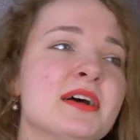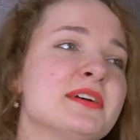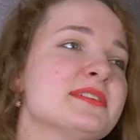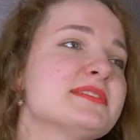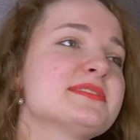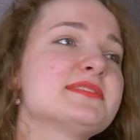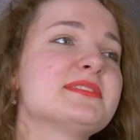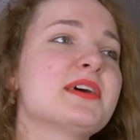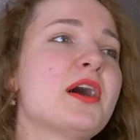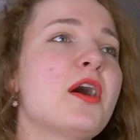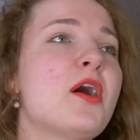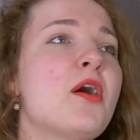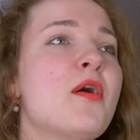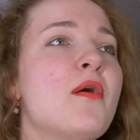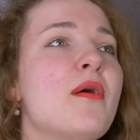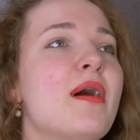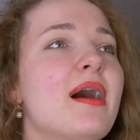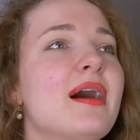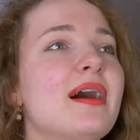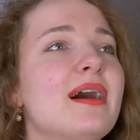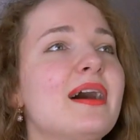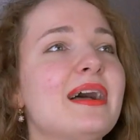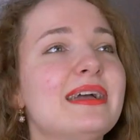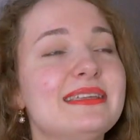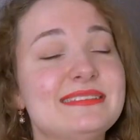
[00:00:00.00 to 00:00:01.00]
So
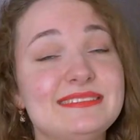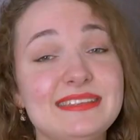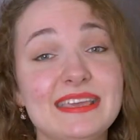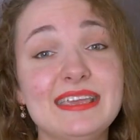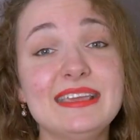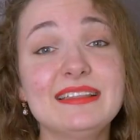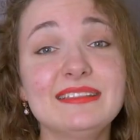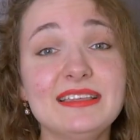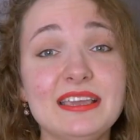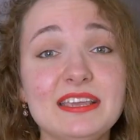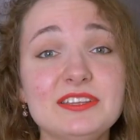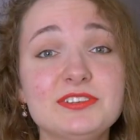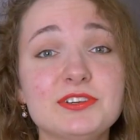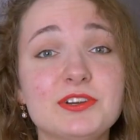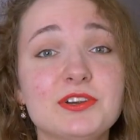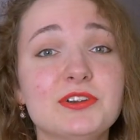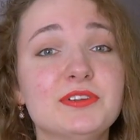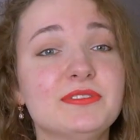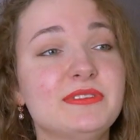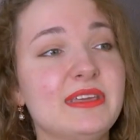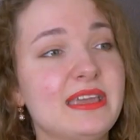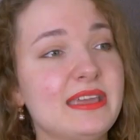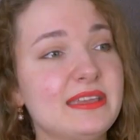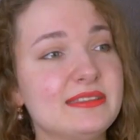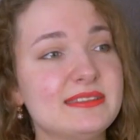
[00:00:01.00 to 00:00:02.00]
a day later
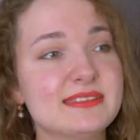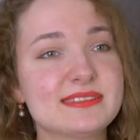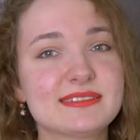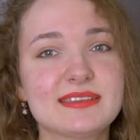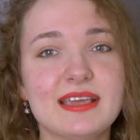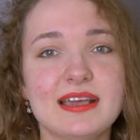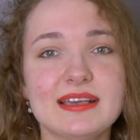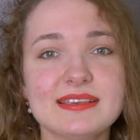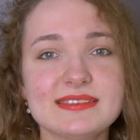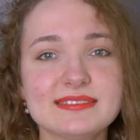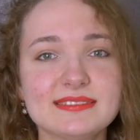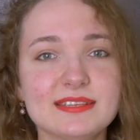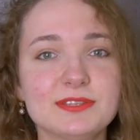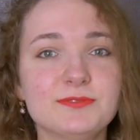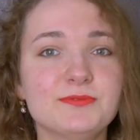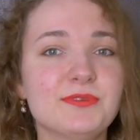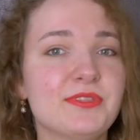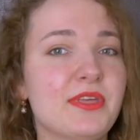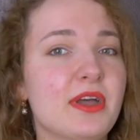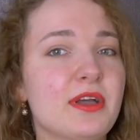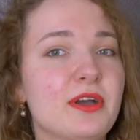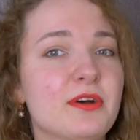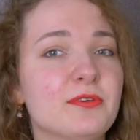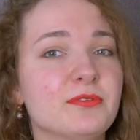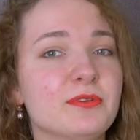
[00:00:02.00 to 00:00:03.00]
they discussed it
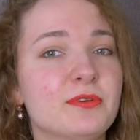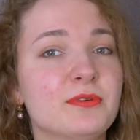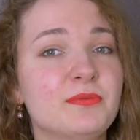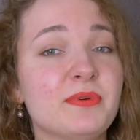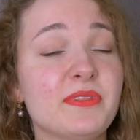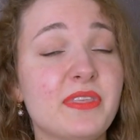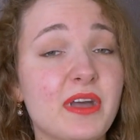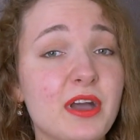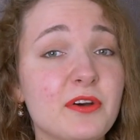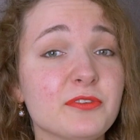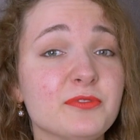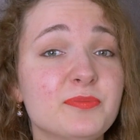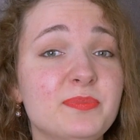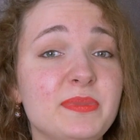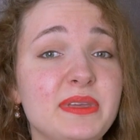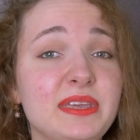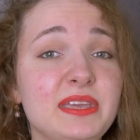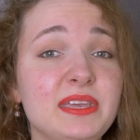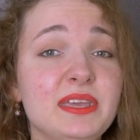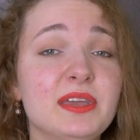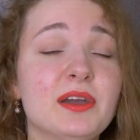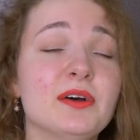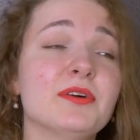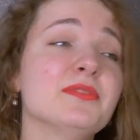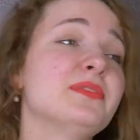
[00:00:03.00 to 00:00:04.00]
without
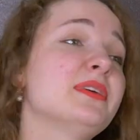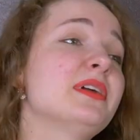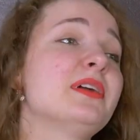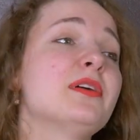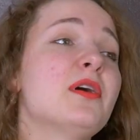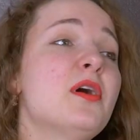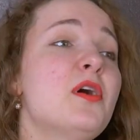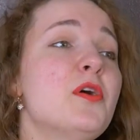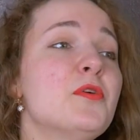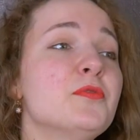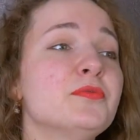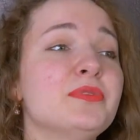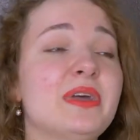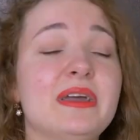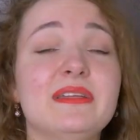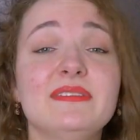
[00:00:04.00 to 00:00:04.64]
me on their own,